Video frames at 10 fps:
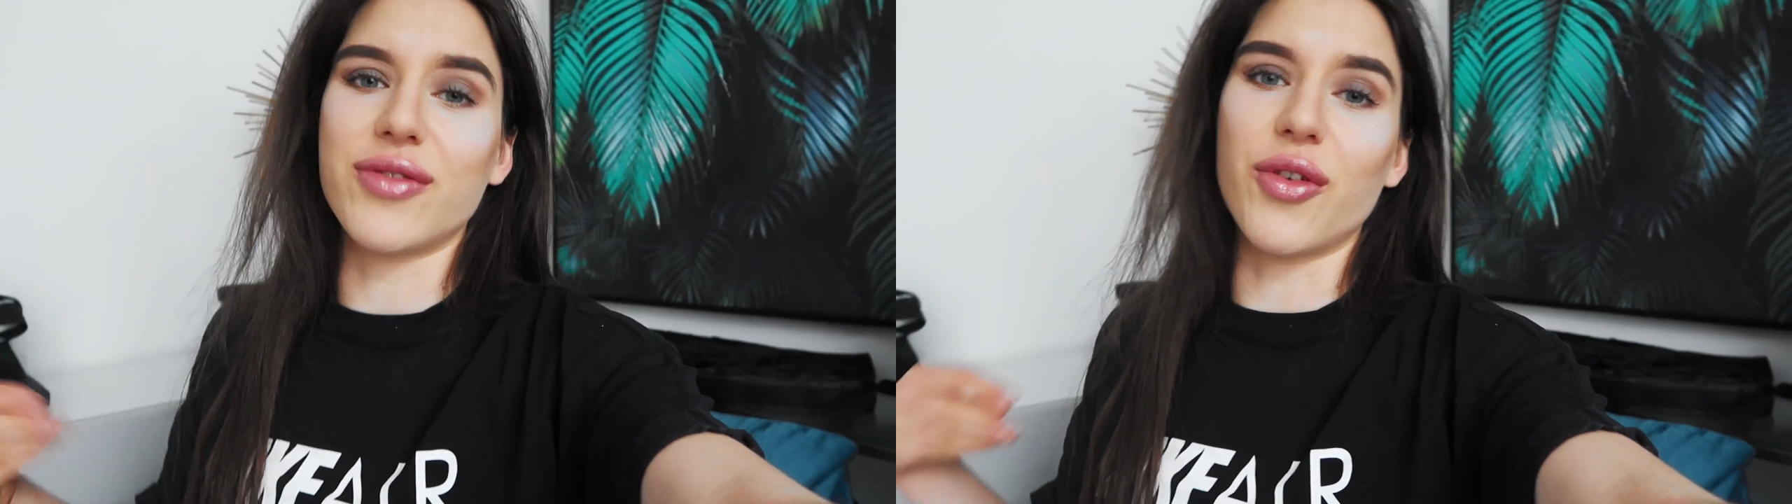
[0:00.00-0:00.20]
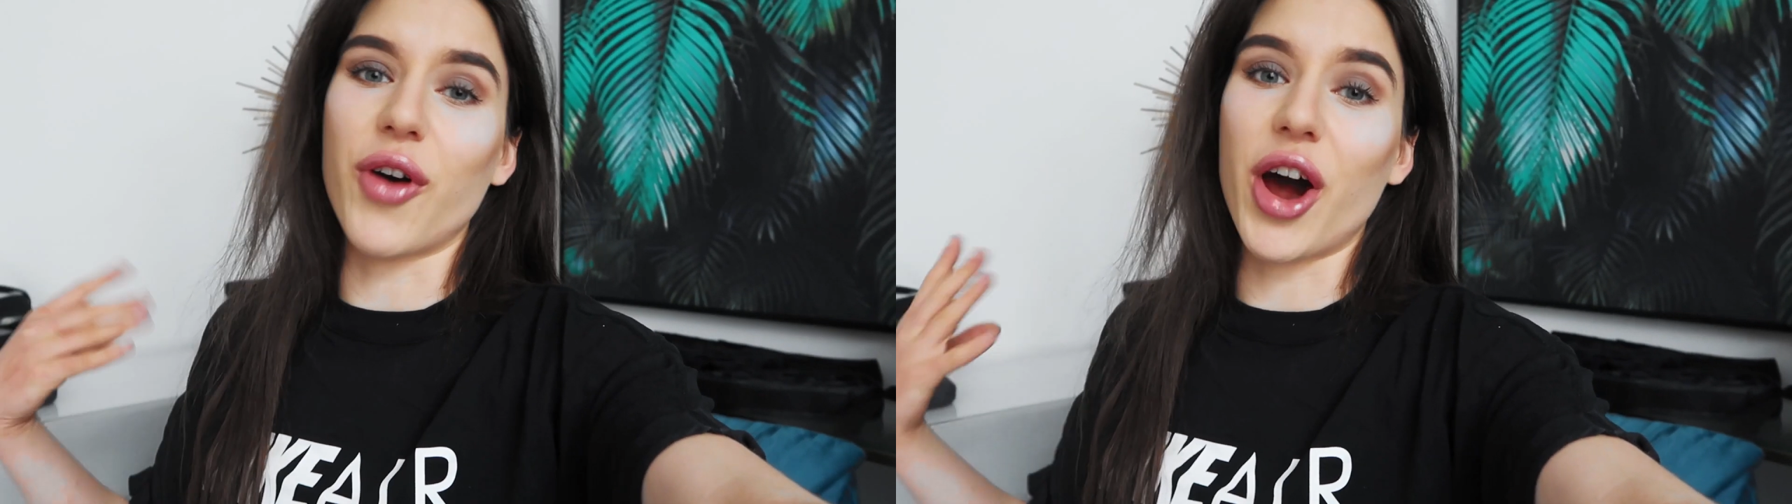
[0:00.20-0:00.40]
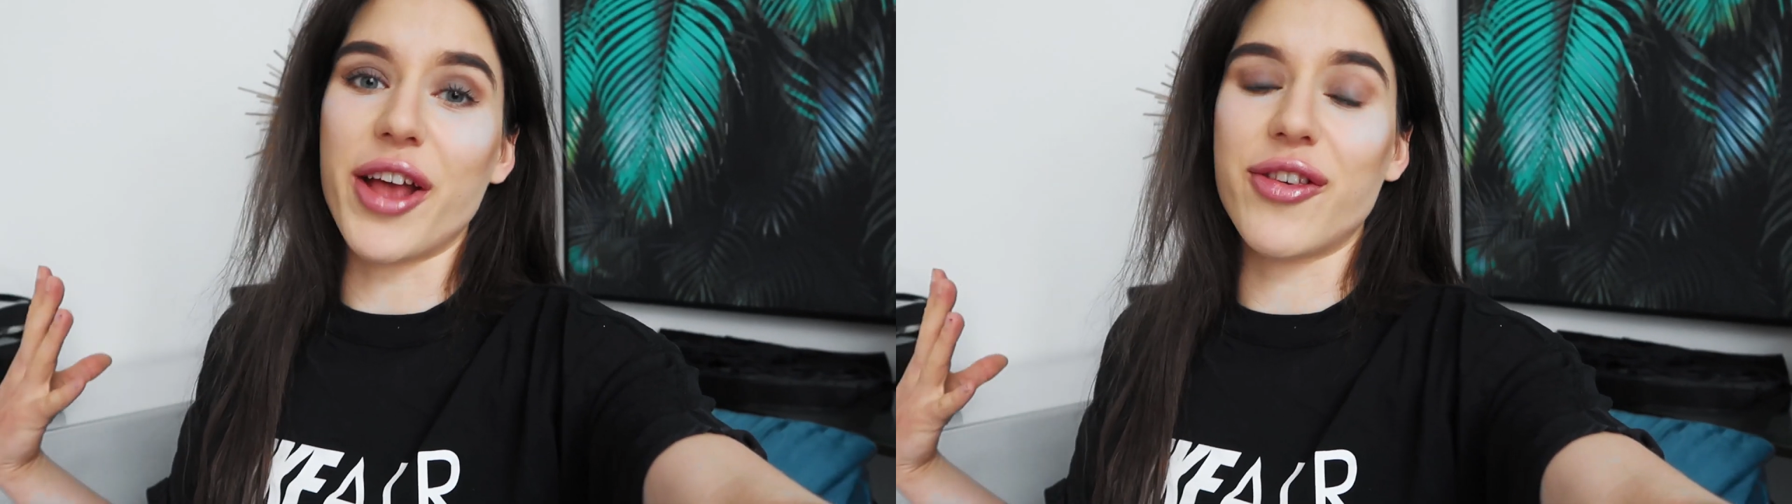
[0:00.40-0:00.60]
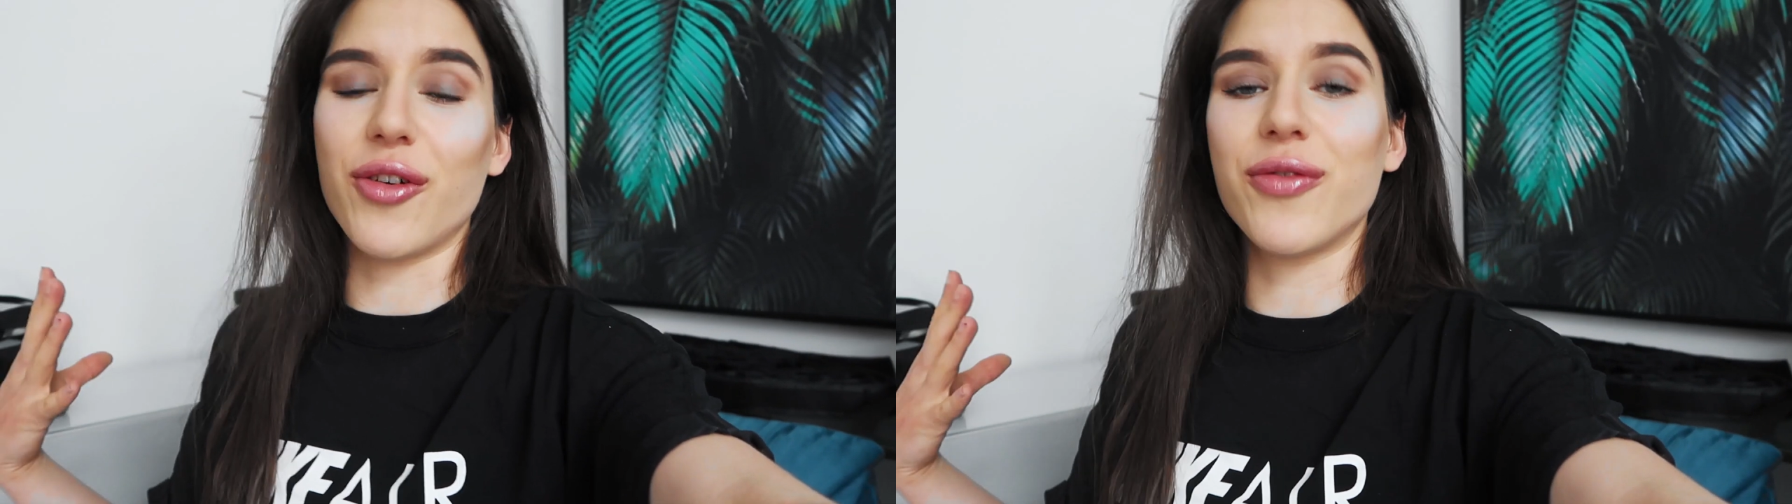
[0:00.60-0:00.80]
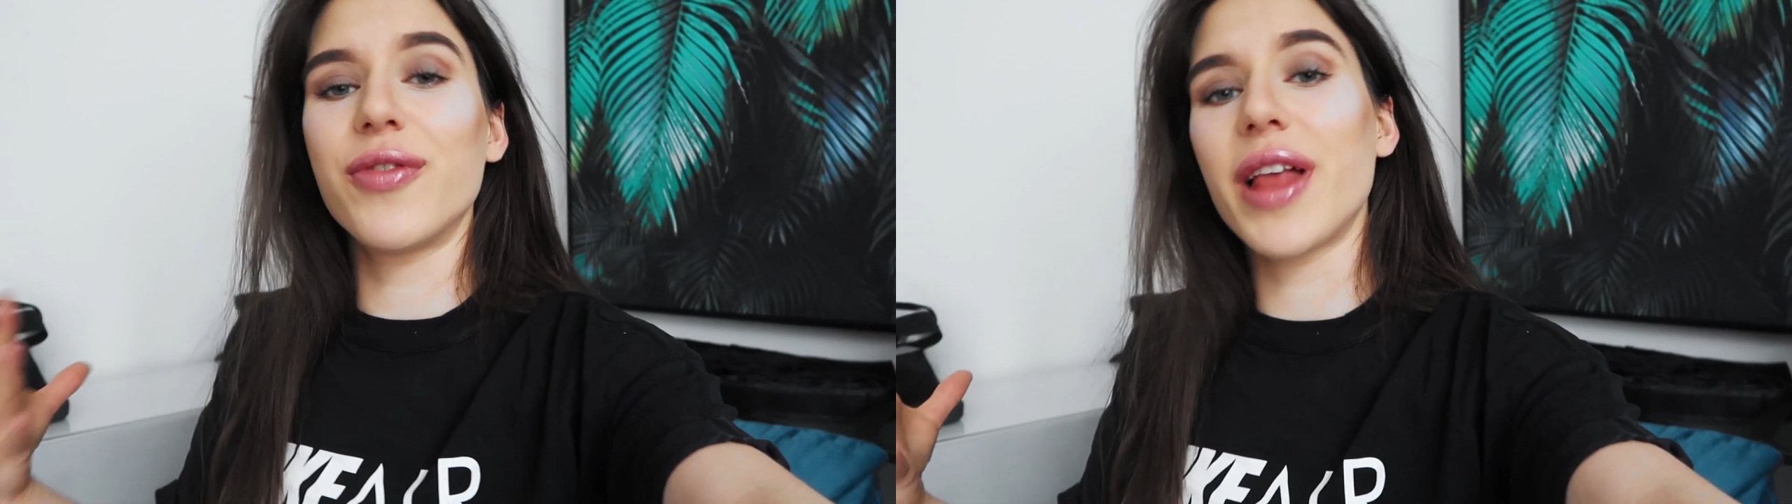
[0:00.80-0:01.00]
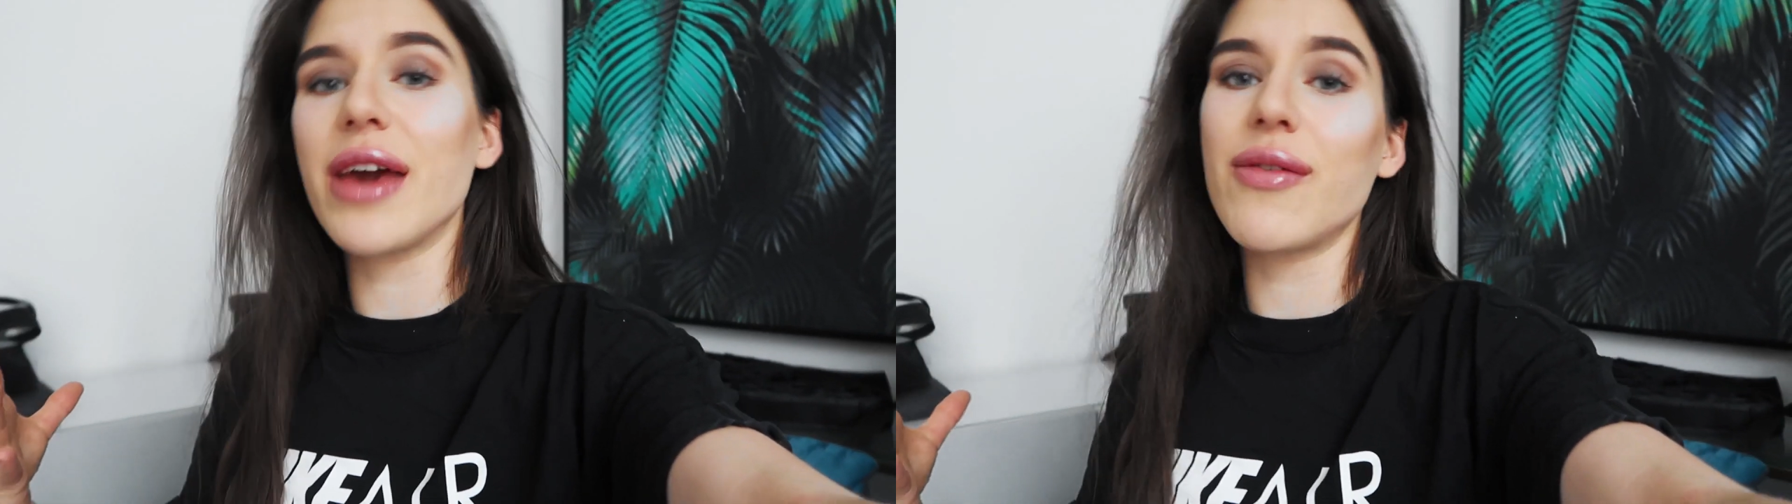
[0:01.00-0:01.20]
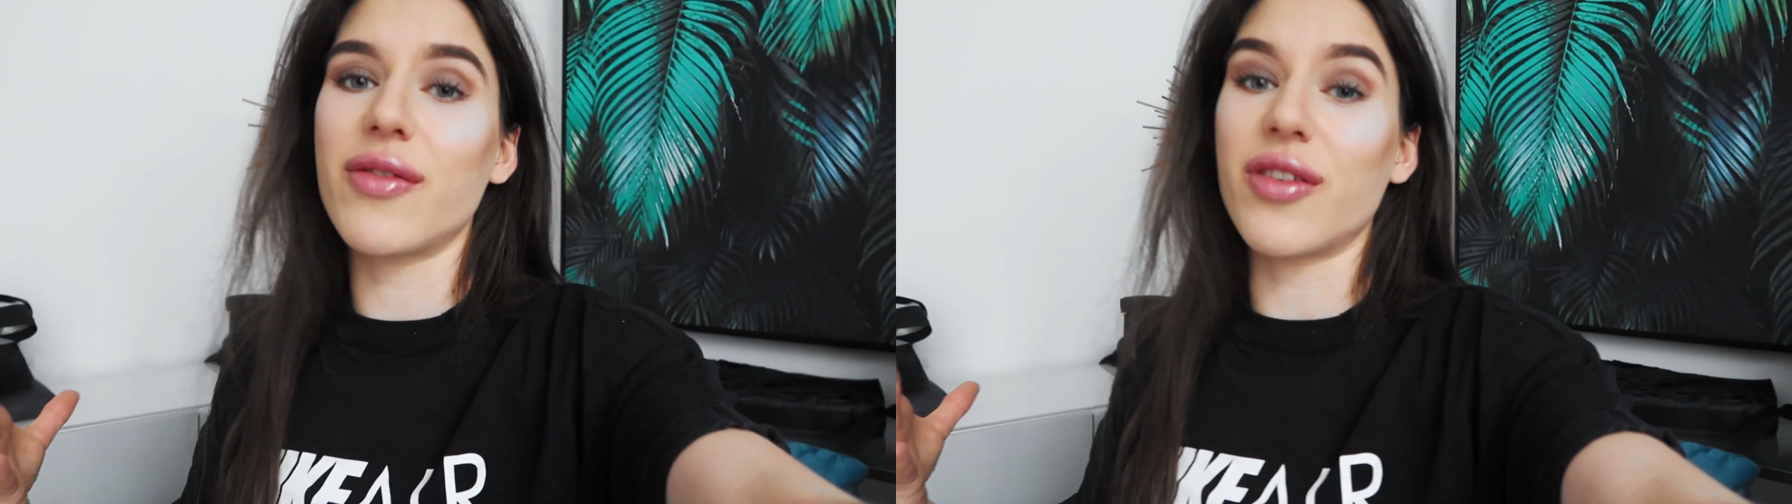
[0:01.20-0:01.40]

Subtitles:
variety of flavor,